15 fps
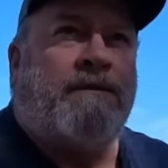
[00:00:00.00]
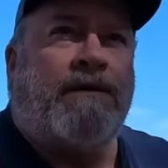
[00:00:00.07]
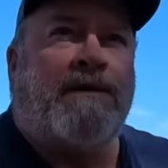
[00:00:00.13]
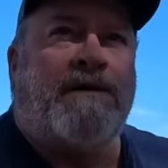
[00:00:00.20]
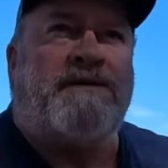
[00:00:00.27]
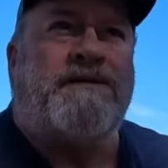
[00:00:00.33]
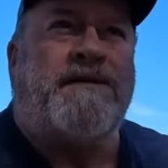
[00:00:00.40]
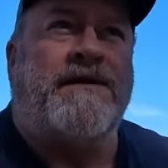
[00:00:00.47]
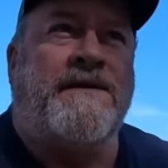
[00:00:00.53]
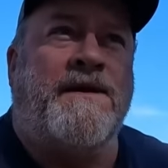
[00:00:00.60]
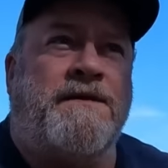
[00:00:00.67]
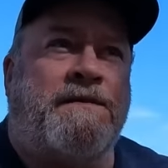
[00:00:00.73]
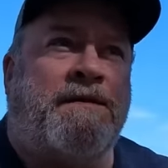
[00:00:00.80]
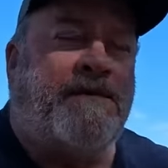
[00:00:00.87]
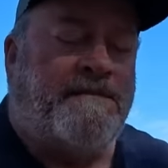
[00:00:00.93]
we're gonna see
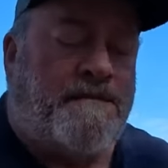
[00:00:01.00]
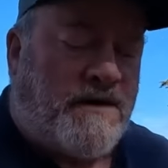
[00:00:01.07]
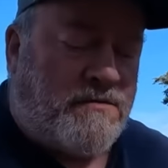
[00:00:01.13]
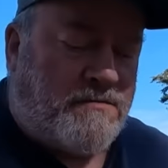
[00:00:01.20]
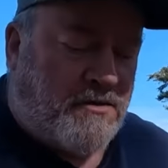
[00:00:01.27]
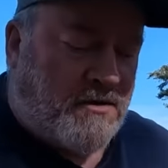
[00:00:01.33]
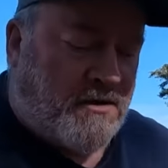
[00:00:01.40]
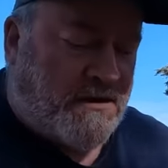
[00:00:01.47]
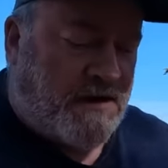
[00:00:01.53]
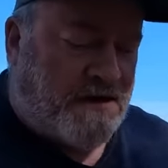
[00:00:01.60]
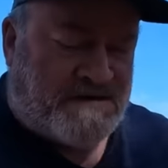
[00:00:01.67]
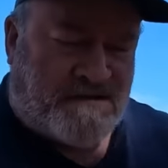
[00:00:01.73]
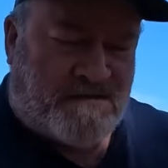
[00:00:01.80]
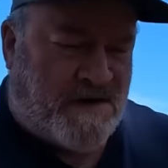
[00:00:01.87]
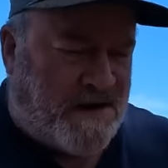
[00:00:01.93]
that the foam board
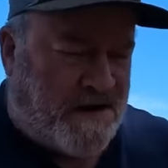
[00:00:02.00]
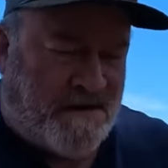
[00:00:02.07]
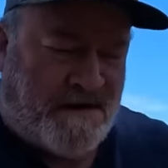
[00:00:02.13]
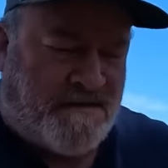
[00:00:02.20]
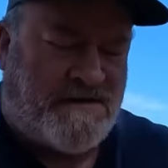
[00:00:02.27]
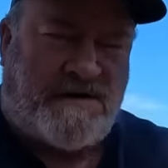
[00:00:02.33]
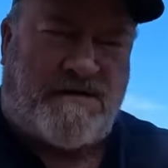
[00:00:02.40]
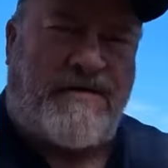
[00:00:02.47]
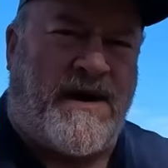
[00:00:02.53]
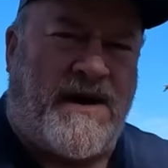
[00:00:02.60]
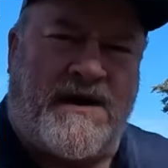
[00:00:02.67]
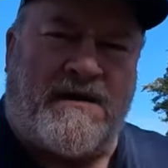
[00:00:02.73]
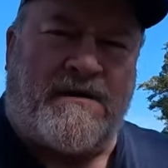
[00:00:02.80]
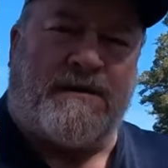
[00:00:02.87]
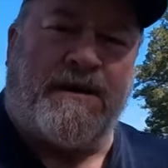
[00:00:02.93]
doesn't weigh even a
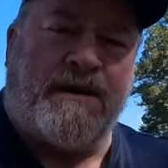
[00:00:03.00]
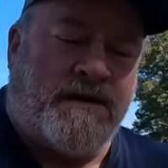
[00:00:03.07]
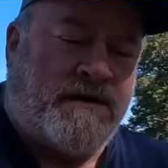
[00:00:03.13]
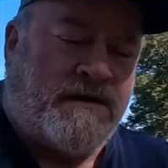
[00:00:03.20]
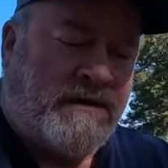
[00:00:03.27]
pound.